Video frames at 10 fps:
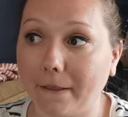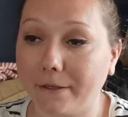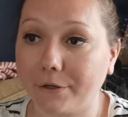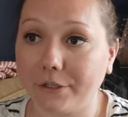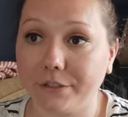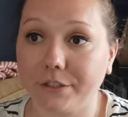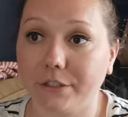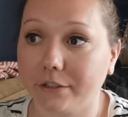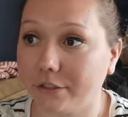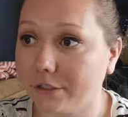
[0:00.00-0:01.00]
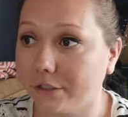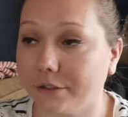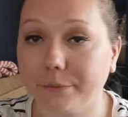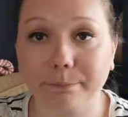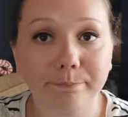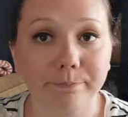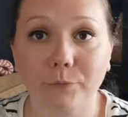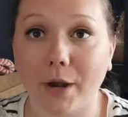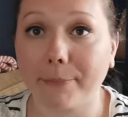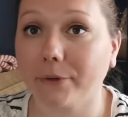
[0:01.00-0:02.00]
that are easy to just
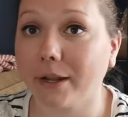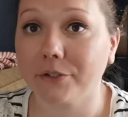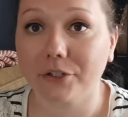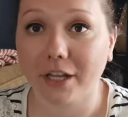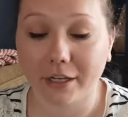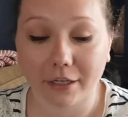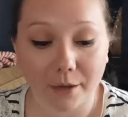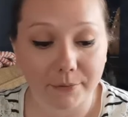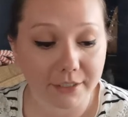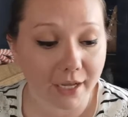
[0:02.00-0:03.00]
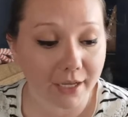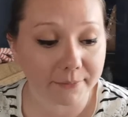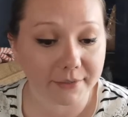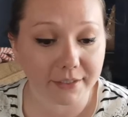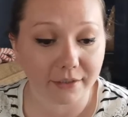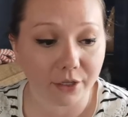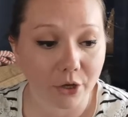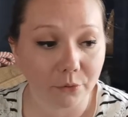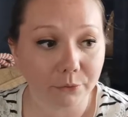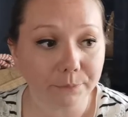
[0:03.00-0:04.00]
wrap around your neck a couple times and
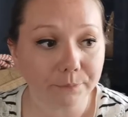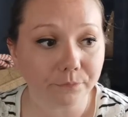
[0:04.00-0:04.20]
go.